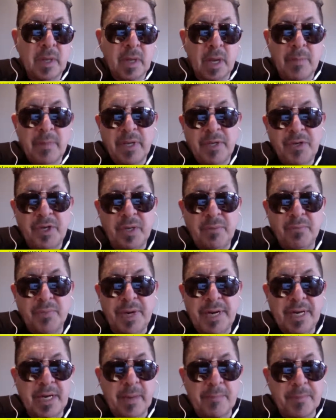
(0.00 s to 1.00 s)
You can
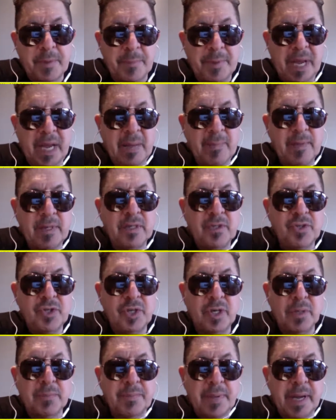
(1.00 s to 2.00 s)
break up the payments. You
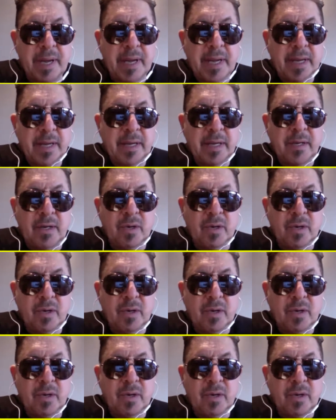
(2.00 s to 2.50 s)
can pay,